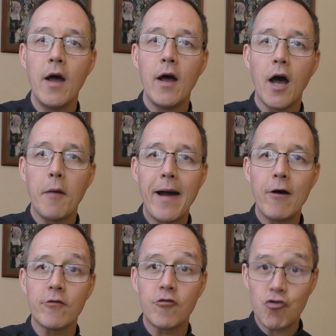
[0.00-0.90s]

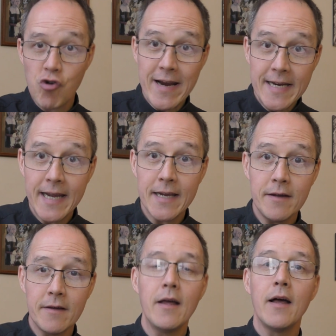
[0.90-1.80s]
about training,
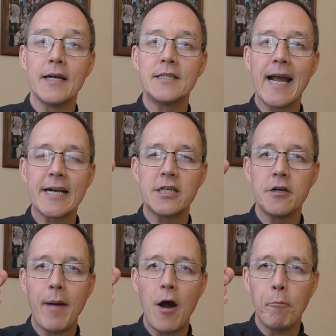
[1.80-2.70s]
a section
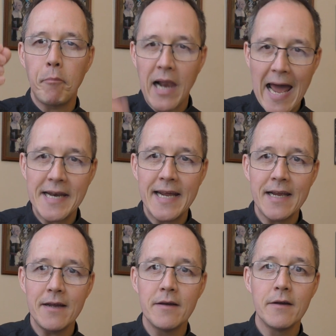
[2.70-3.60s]
about planning
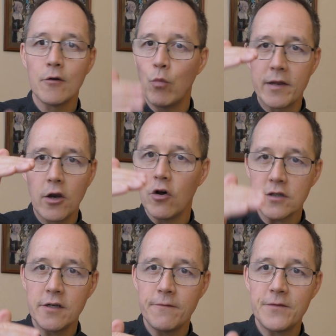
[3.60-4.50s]
with lots
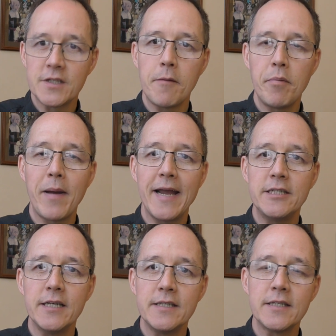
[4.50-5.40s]
of
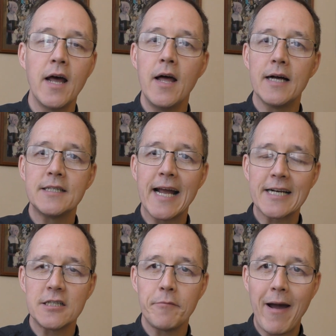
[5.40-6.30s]
sub-pages, a
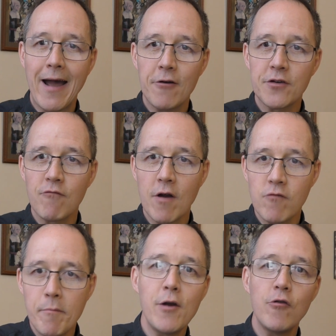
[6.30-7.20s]
section about how to run
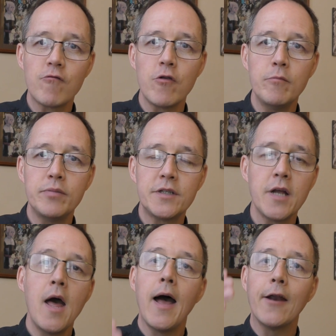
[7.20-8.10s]
remote groups,
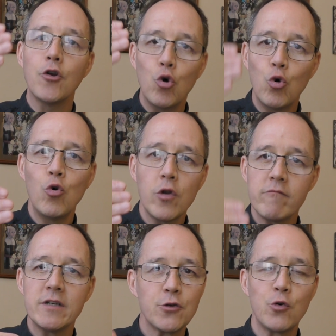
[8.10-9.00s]
and all the
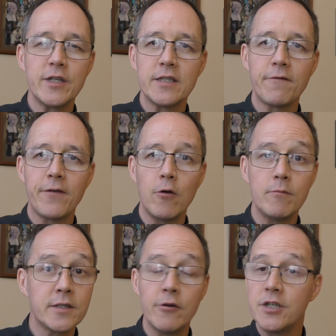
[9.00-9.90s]
resources are filmed.
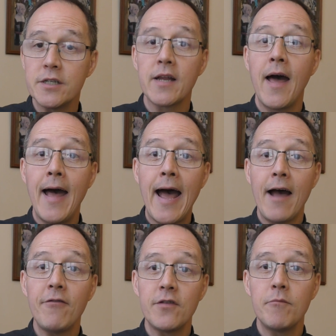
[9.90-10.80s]
So just have
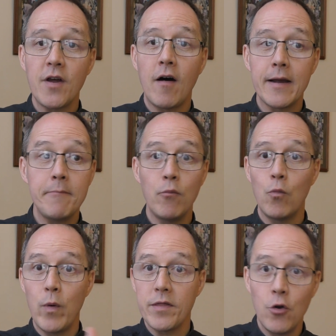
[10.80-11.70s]
some time
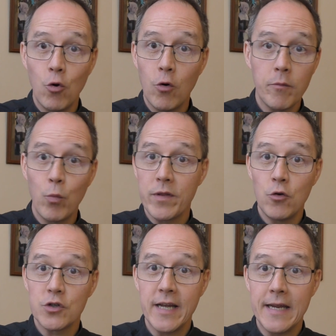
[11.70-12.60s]
with your
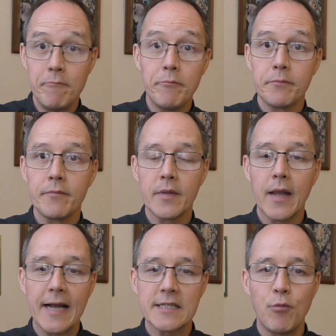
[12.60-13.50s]
team
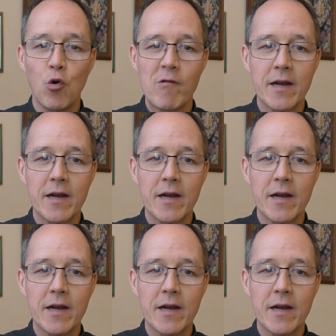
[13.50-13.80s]
exploring.